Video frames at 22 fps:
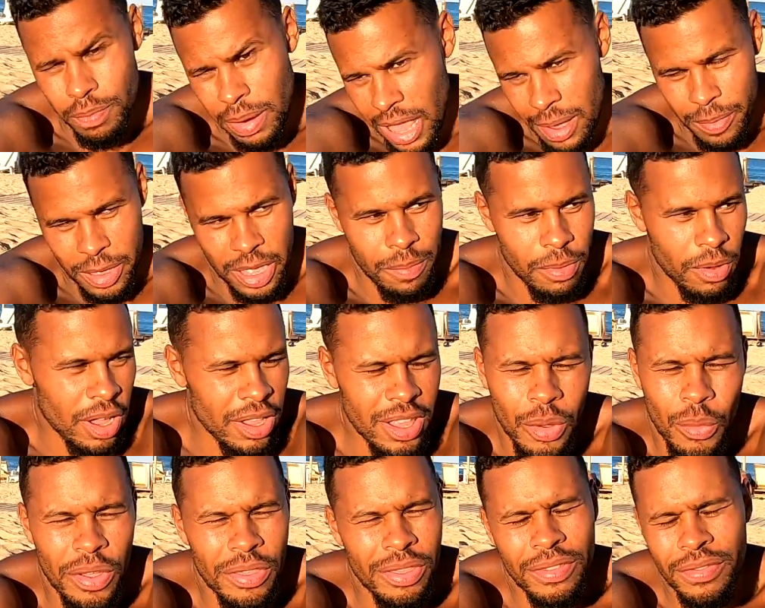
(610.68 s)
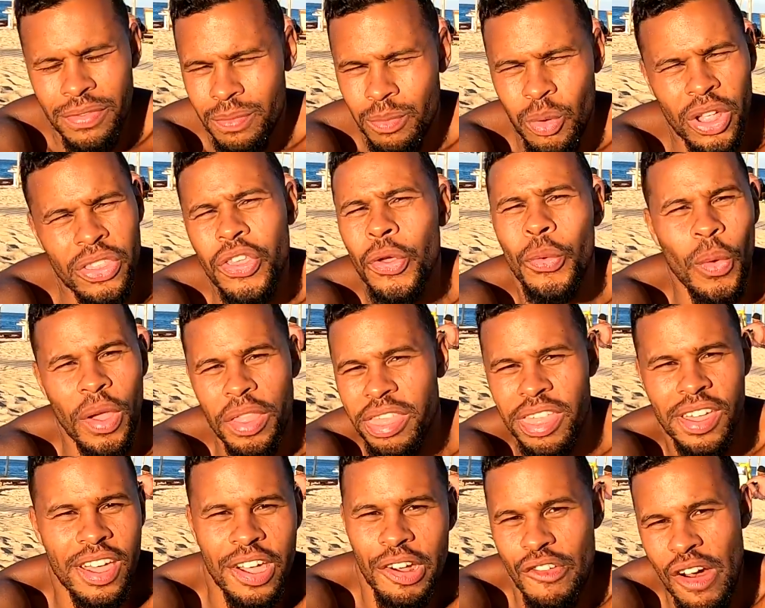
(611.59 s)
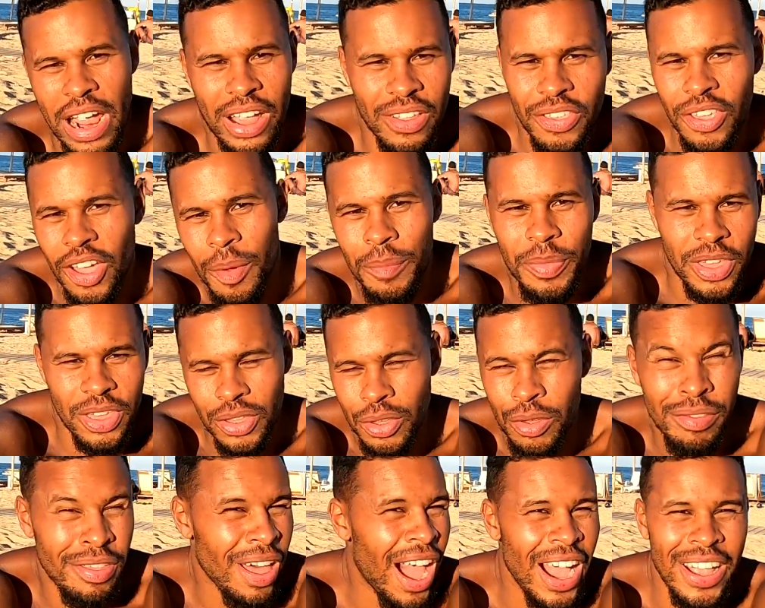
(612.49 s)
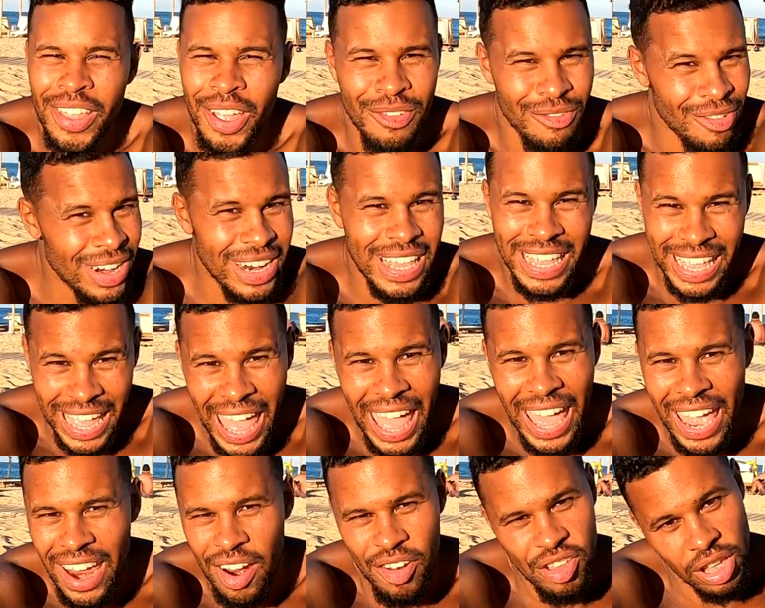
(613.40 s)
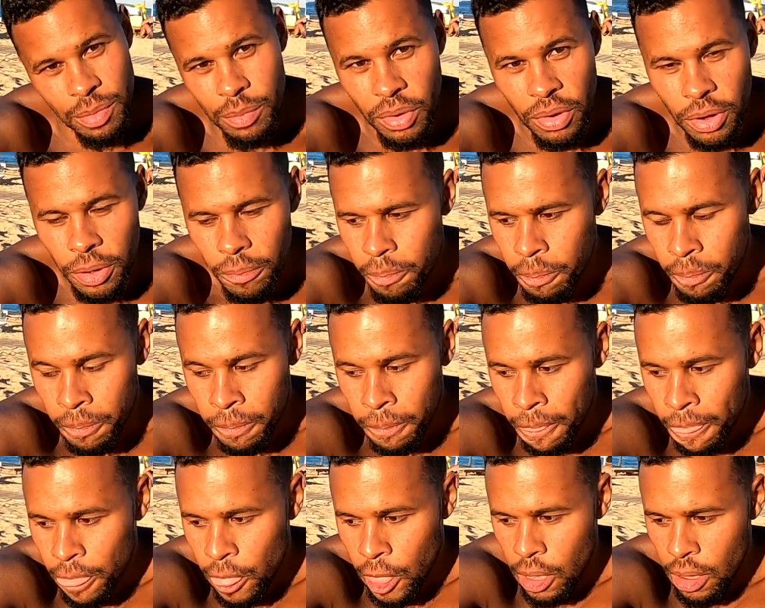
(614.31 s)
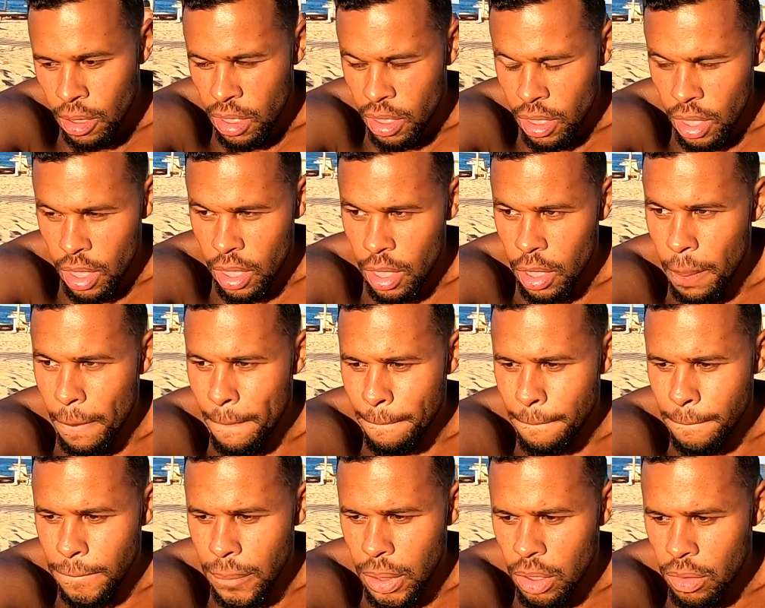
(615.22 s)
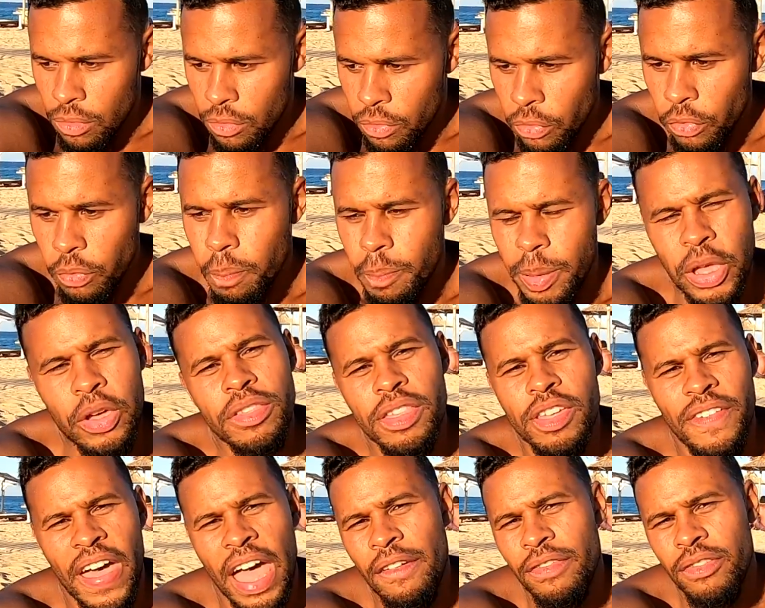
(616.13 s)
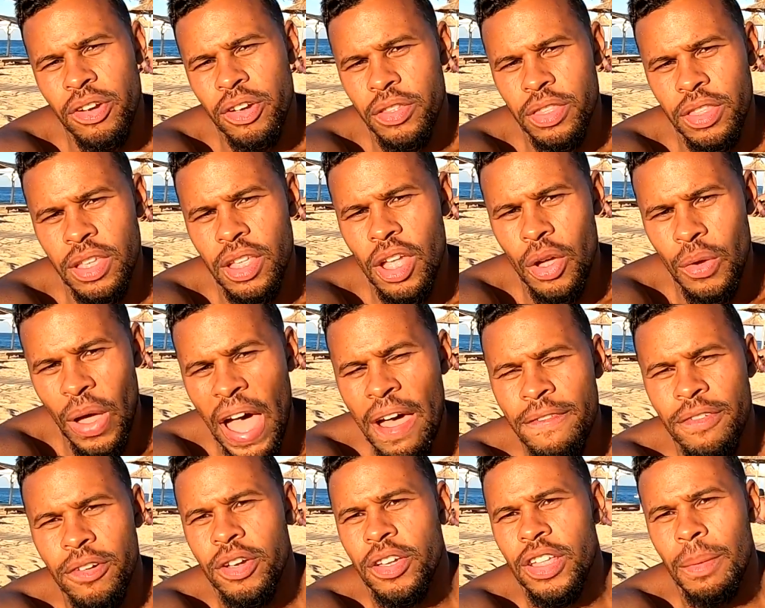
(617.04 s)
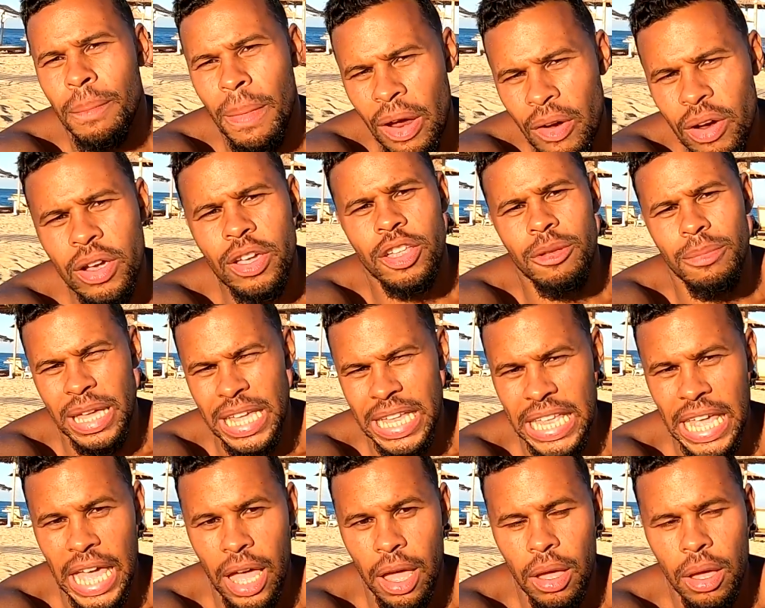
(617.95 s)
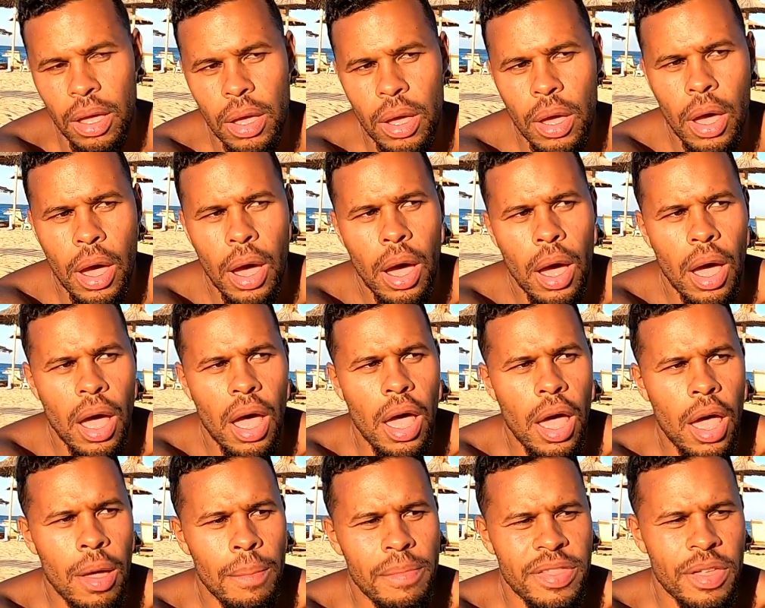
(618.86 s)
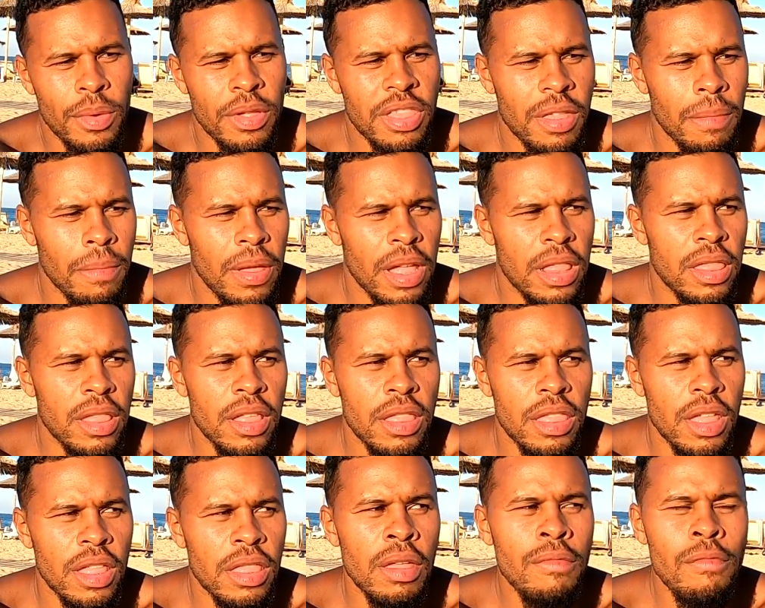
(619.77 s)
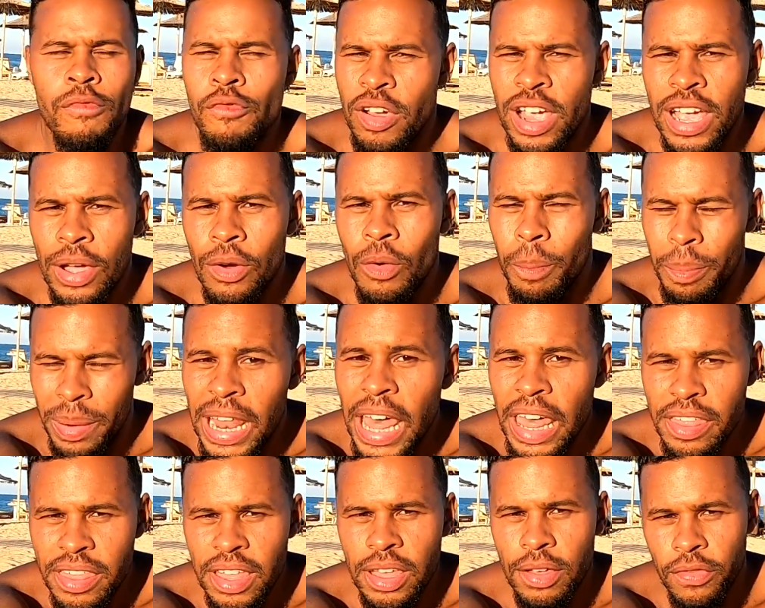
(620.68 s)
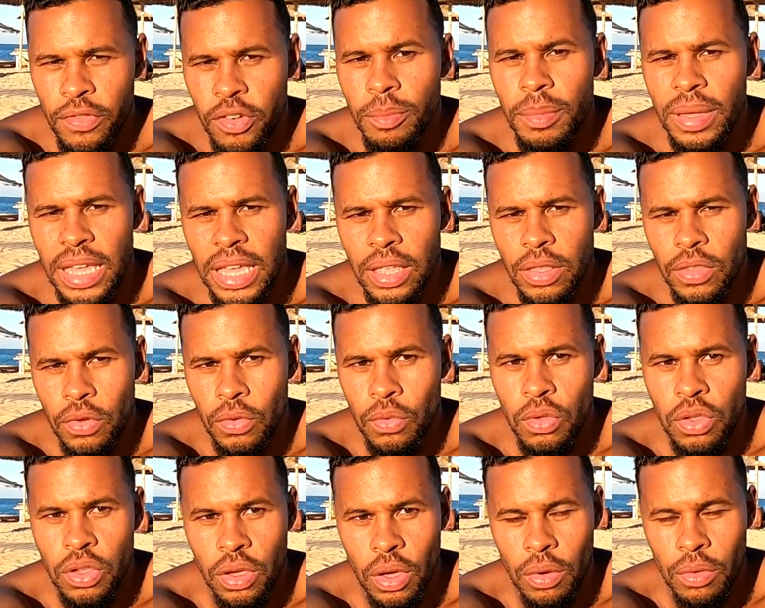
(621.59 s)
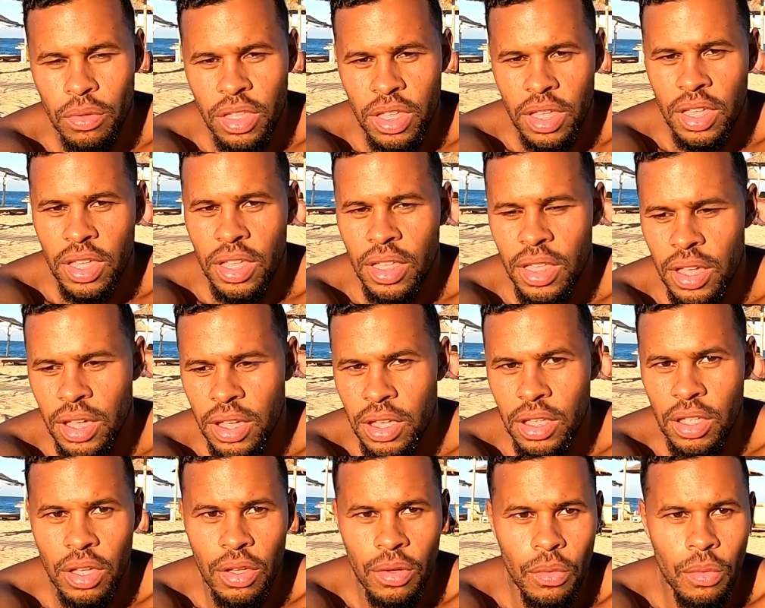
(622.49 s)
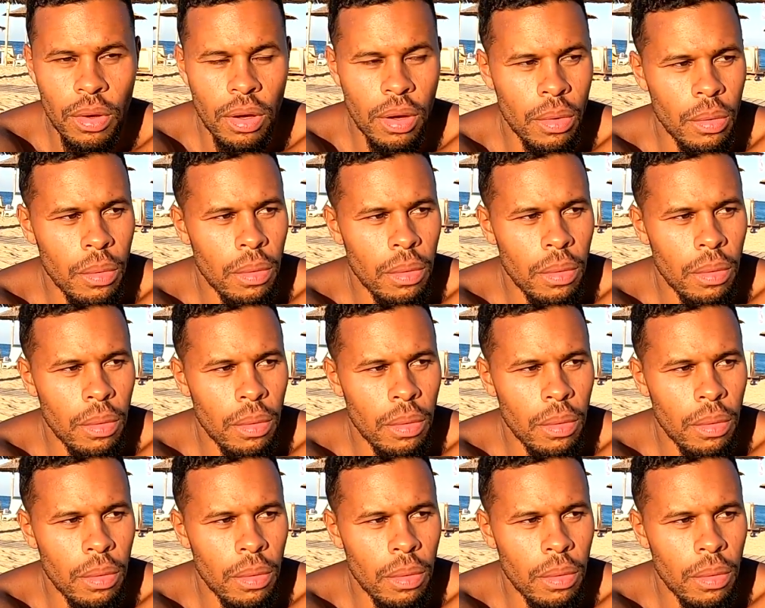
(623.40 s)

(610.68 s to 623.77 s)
or black people. I don't know what, what, what's the correct term to use. I don't really care anymore. Um, because of Africa, you know, African American media. Um, so it's a it's, it's, a real blessing for me to show that you know